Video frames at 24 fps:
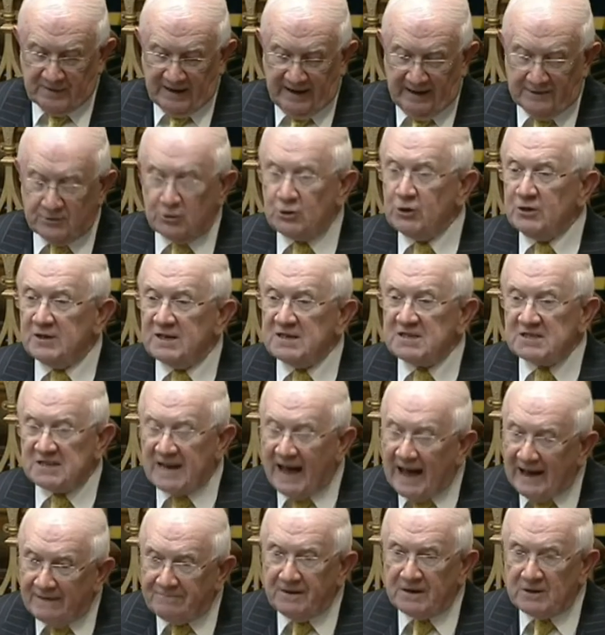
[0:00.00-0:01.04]
And due to
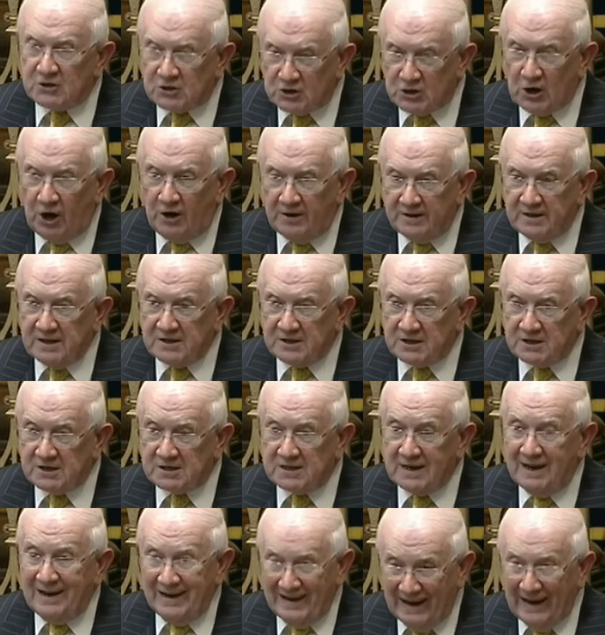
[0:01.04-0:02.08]
staffing shortages,